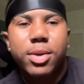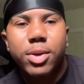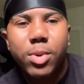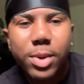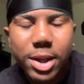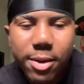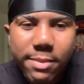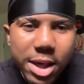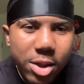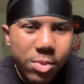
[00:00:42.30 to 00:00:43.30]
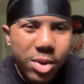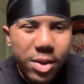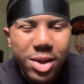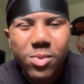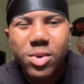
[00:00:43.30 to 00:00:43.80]
we went to the beach. I
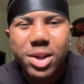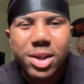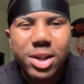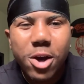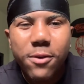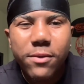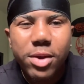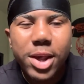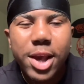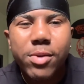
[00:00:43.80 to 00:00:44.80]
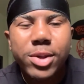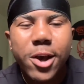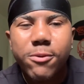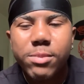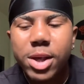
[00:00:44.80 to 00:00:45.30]
think it was the South. Yeah, it was
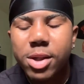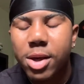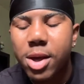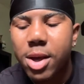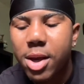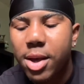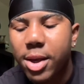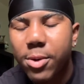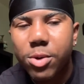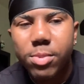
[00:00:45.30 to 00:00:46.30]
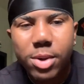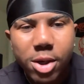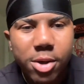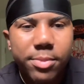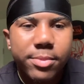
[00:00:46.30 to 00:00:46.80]
South Beach. It was
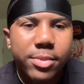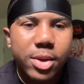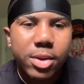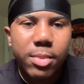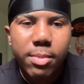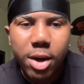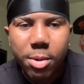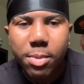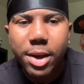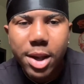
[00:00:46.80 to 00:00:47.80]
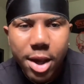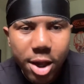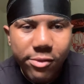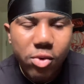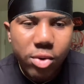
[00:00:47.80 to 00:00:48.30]
me, my mom, and my dad,
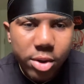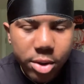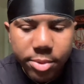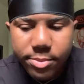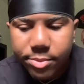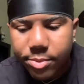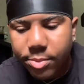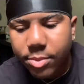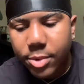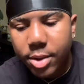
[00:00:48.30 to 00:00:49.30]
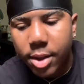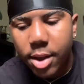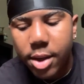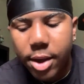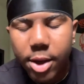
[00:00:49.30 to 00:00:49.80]
of course.
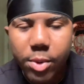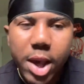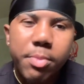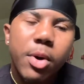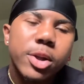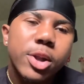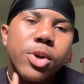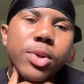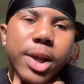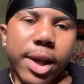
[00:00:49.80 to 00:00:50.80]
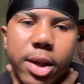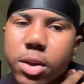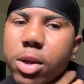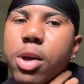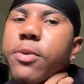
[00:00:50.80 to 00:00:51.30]
And we had bought the little tent and
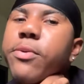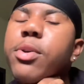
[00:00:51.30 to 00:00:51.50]
stuff